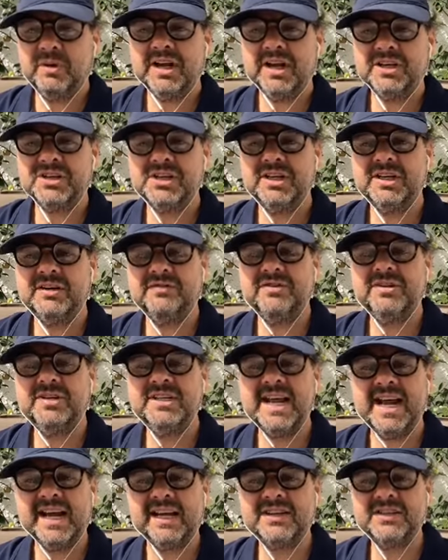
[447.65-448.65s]
We actually
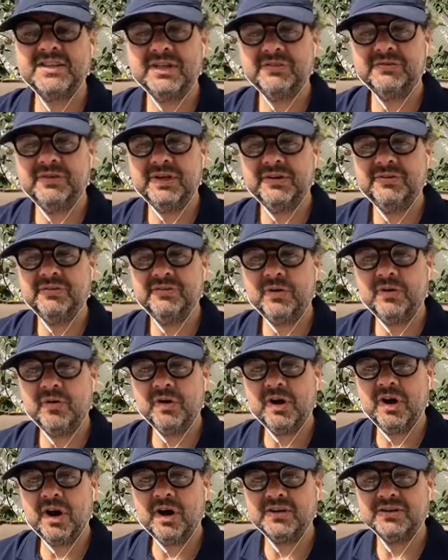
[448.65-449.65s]
negatively
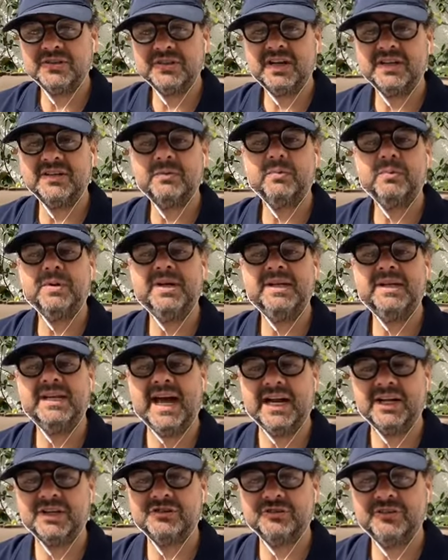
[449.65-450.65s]
forecast. That's what we
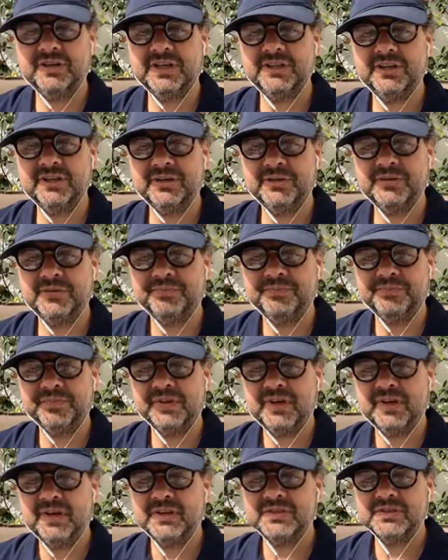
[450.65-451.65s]
naturally do.
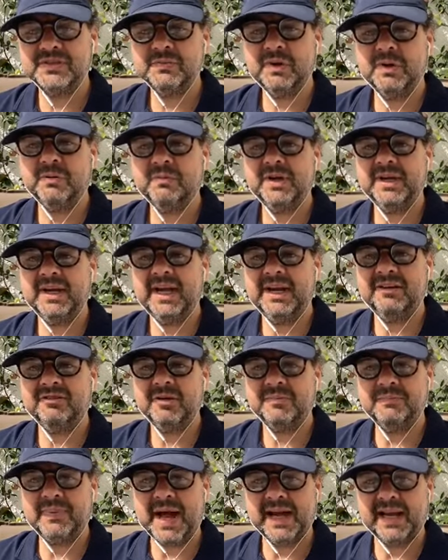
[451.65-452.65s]
So when we
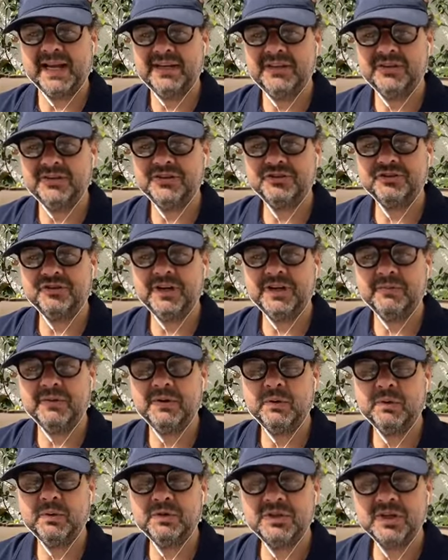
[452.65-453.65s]
hear a bang in the street,
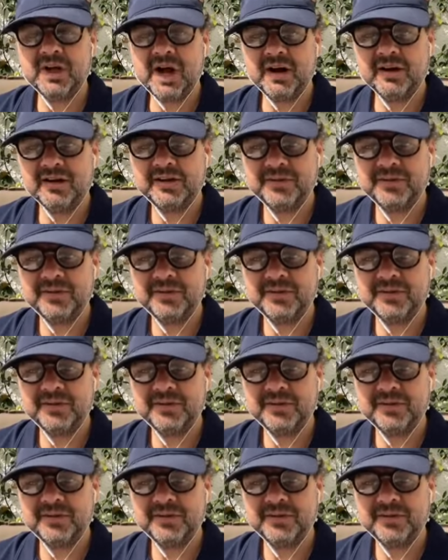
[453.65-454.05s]
we all duck.